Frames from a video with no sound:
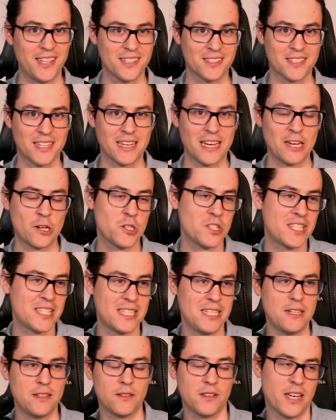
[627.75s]
Like I could see it,
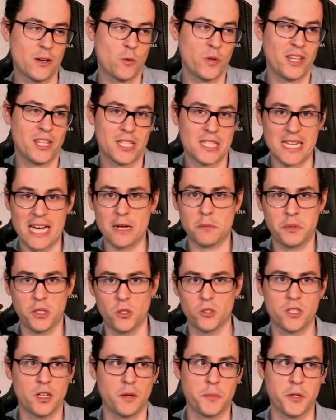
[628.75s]
like when the sack blows
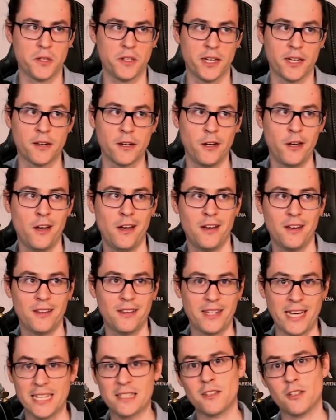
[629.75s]
up, you're like,
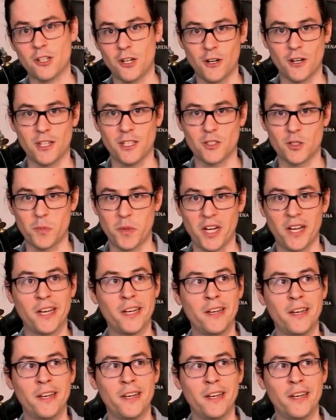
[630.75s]
that's a target spot.